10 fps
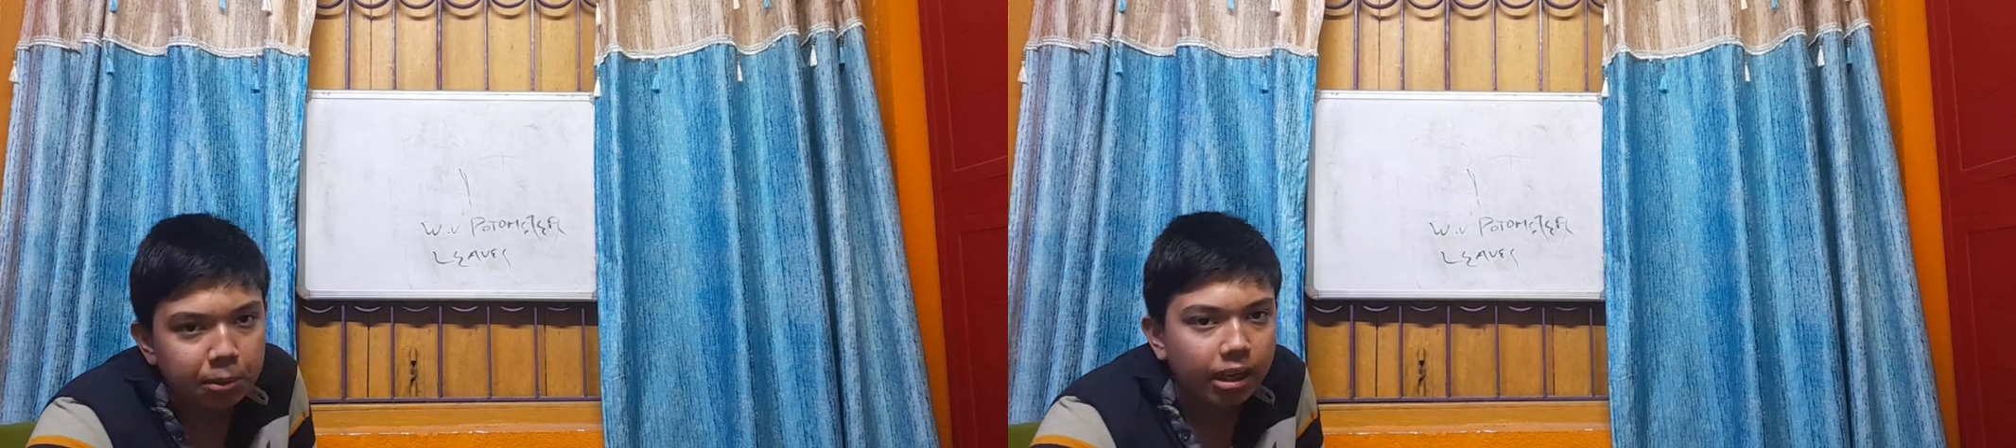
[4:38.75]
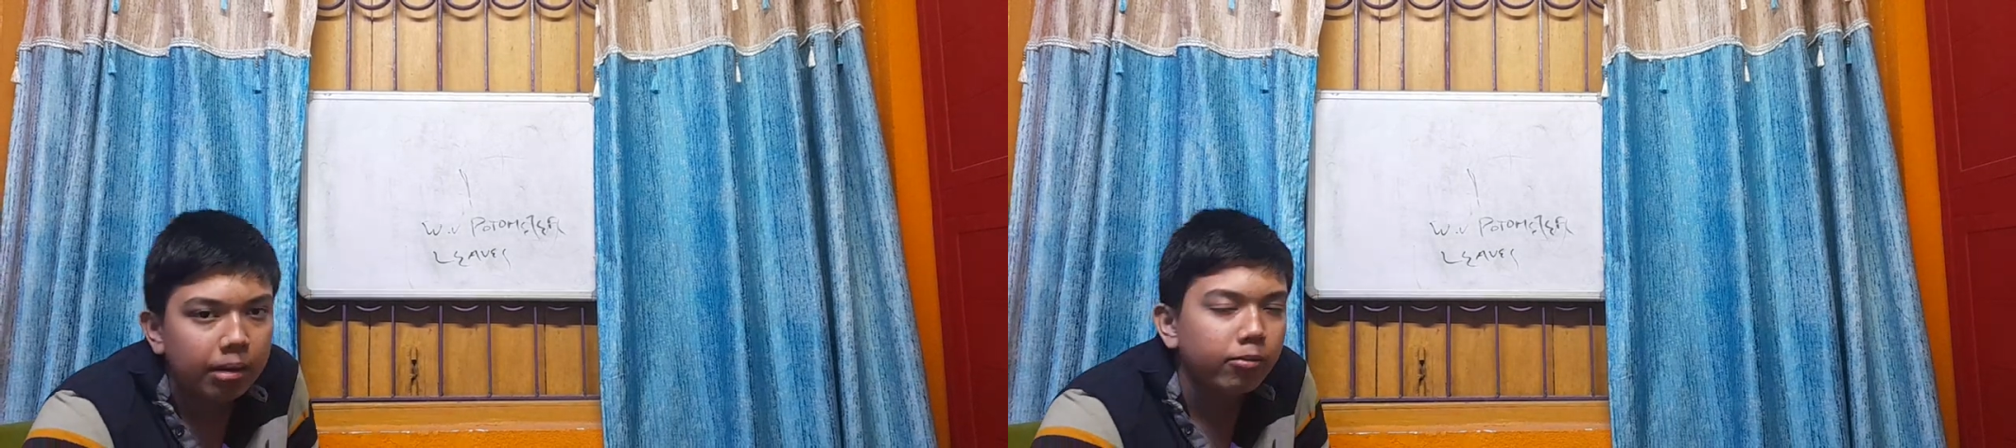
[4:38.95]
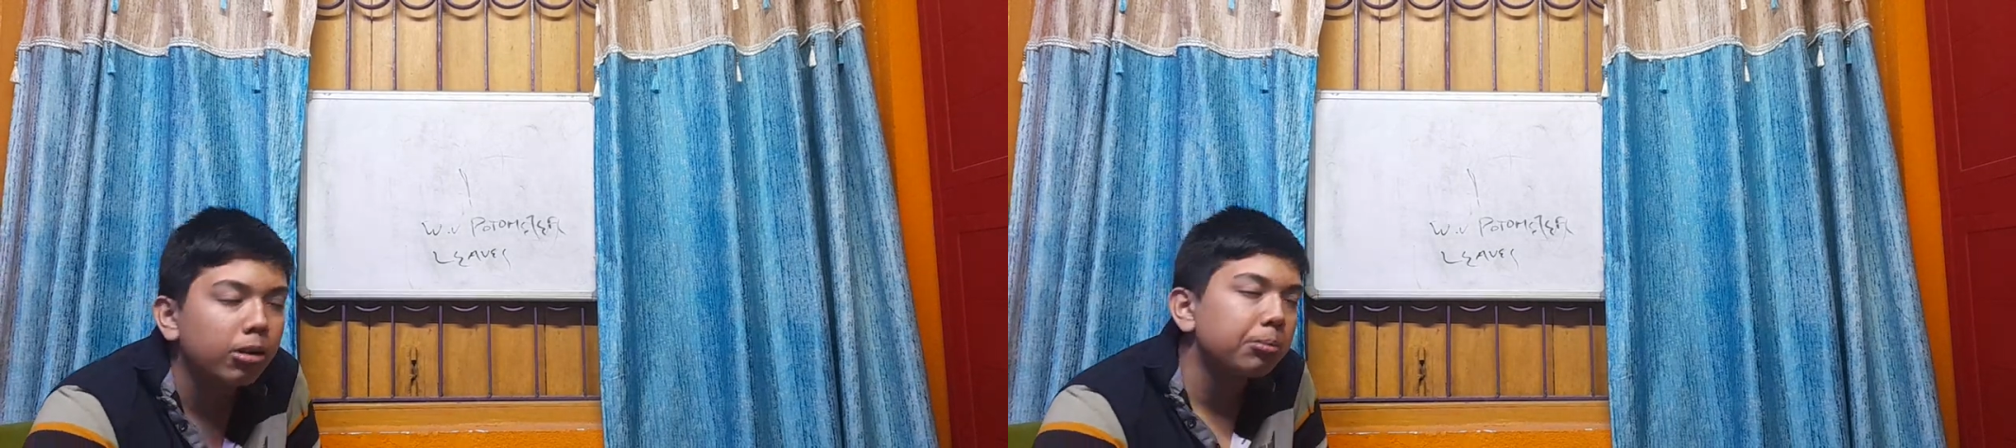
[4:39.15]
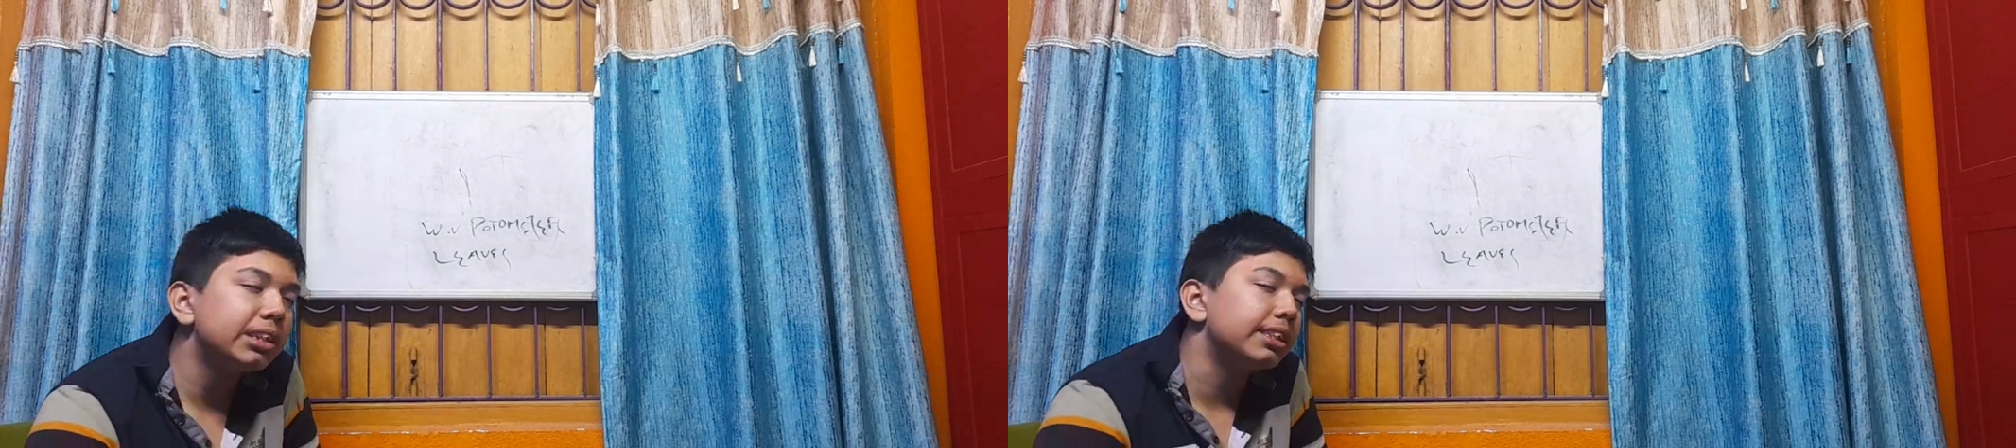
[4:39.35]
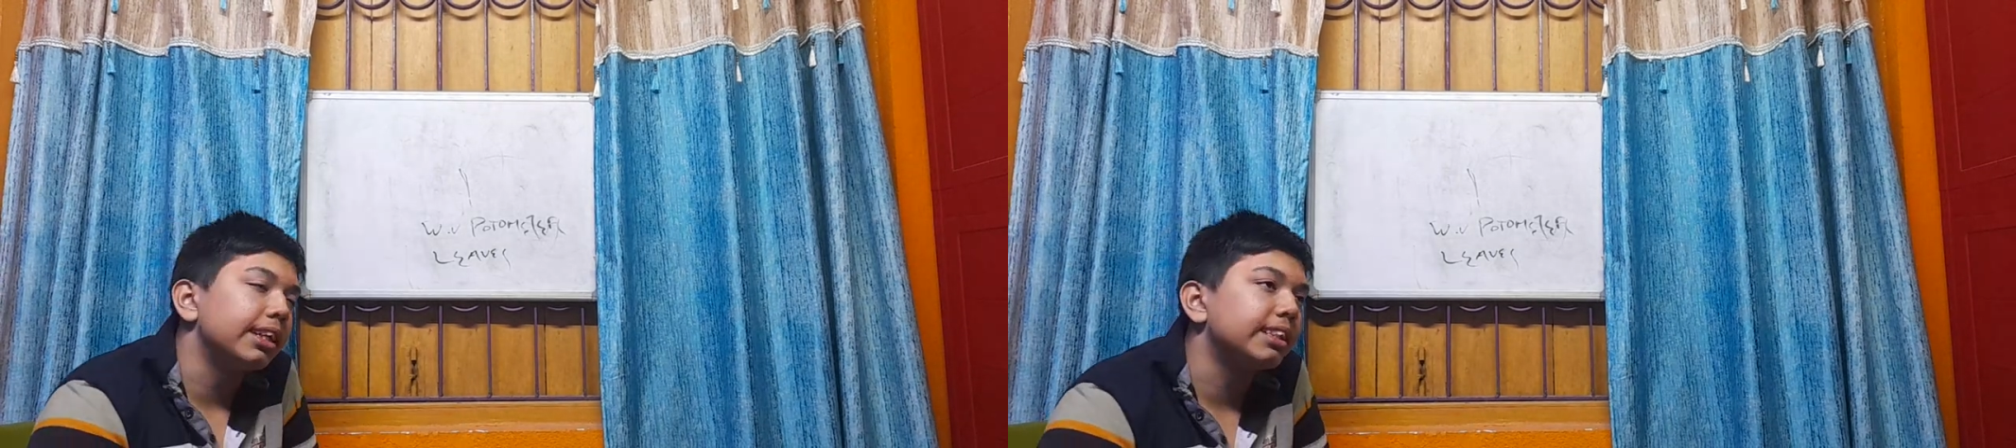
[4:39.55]
may come from
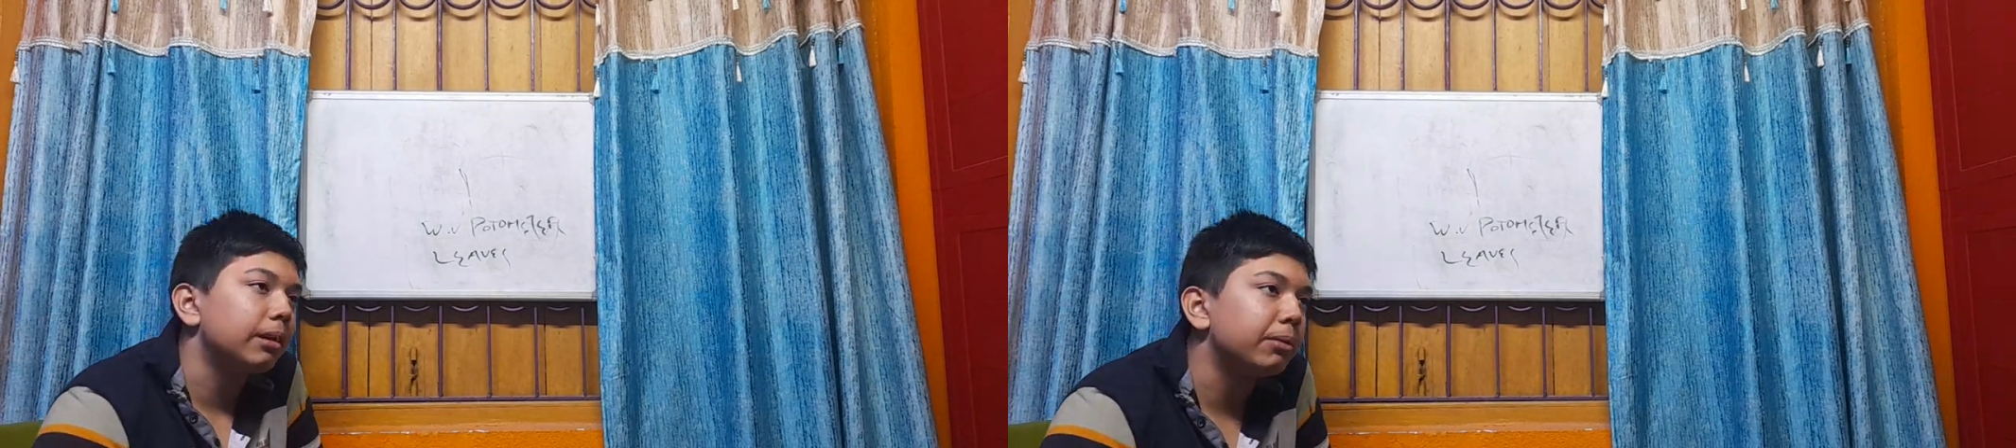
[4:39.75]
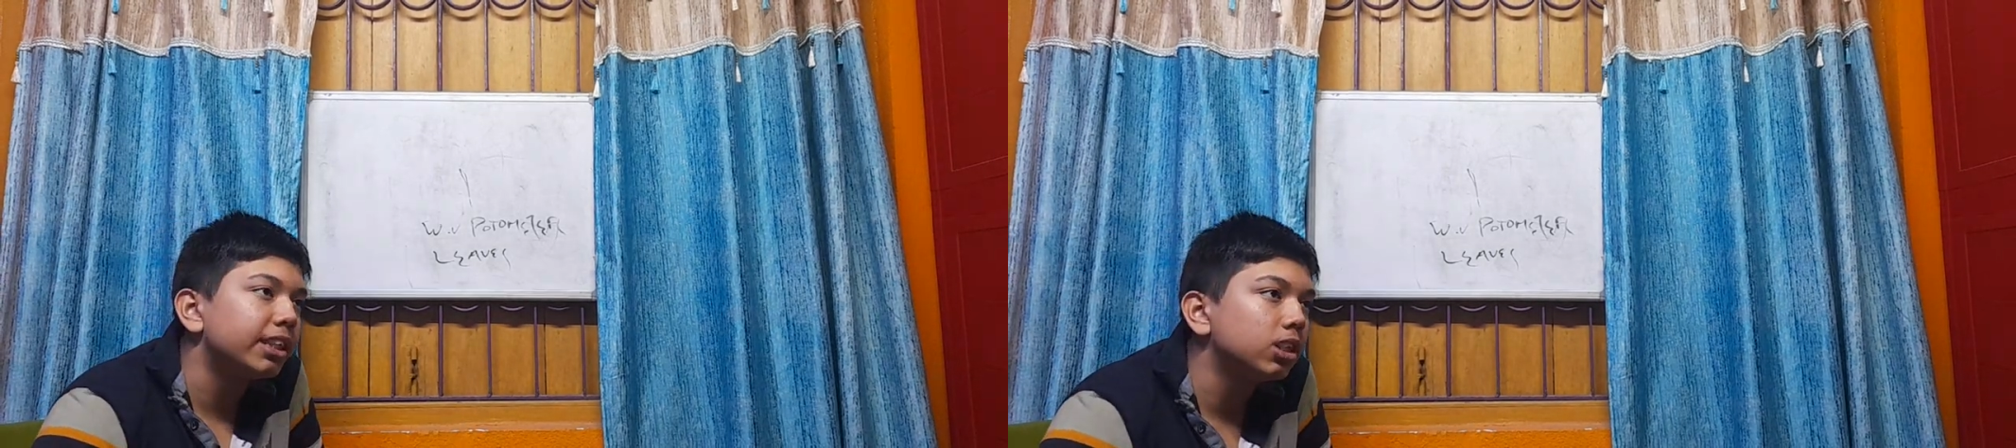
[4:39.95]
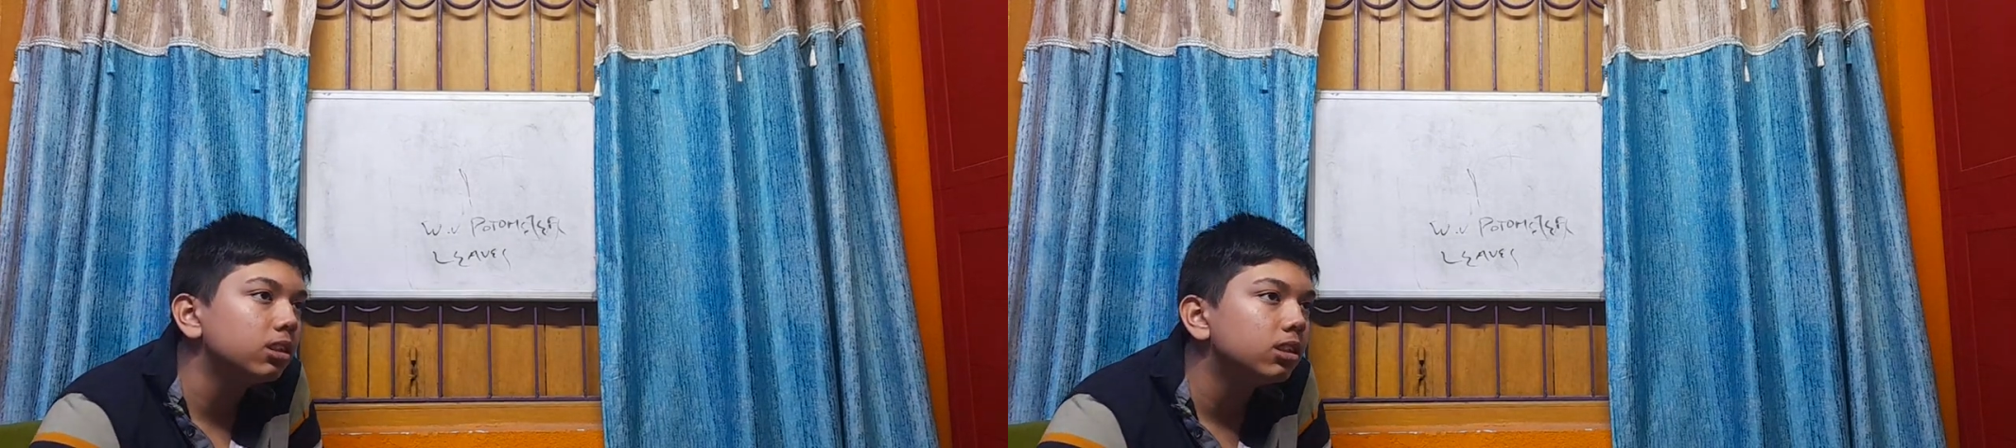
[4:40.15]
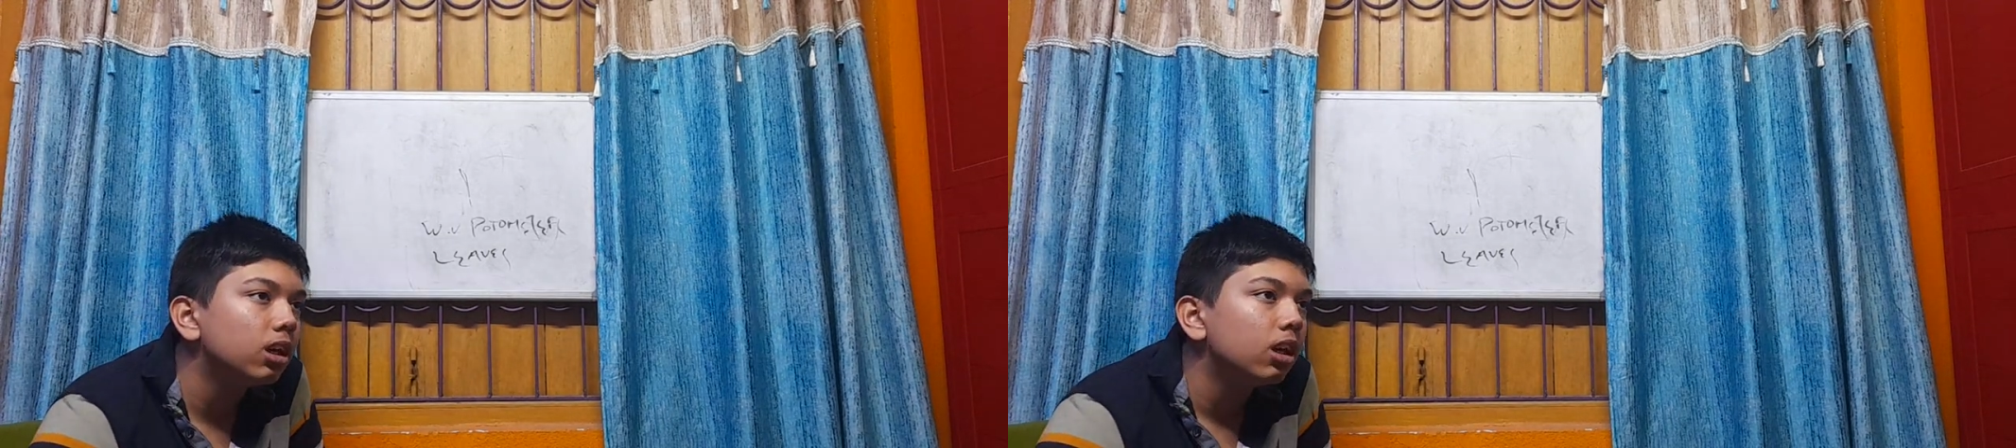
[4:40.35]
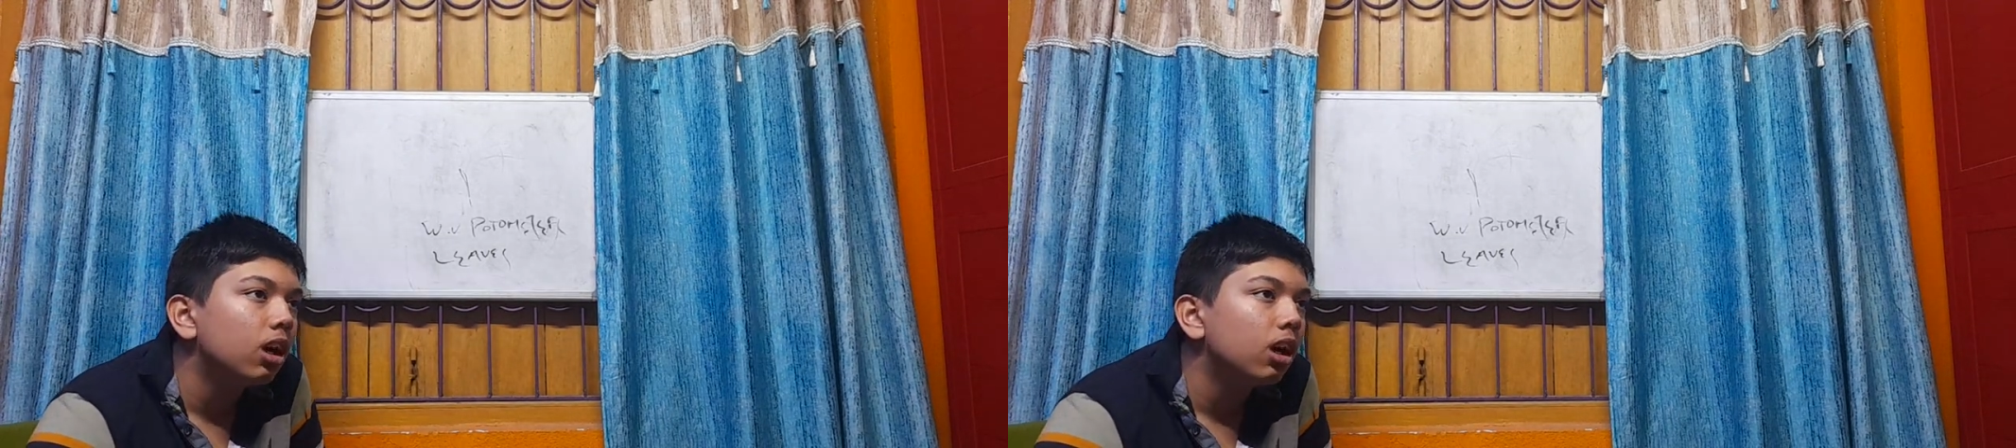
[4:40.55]
this in examinations.